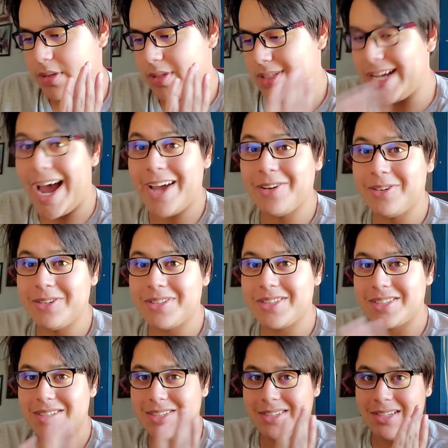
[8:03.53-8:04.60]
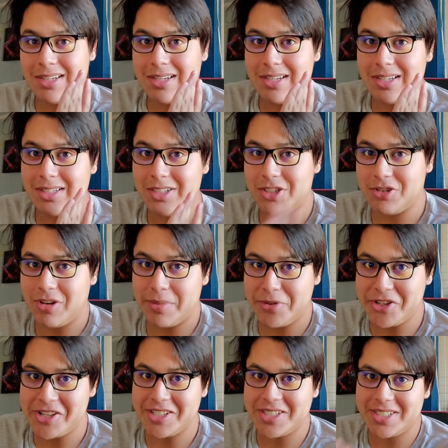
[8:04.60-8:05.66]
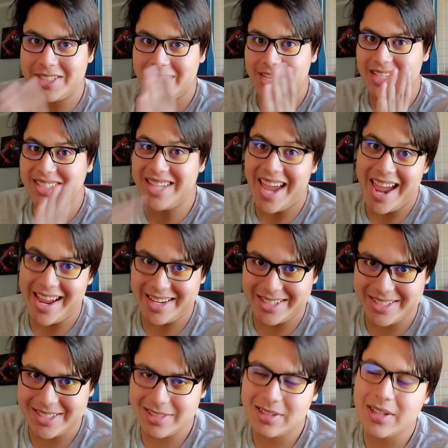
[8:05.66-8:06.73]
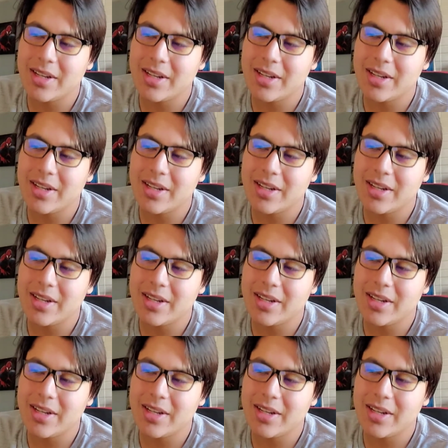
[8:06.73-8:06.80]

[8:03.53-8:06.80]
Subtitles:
titles, descriptions, and tags.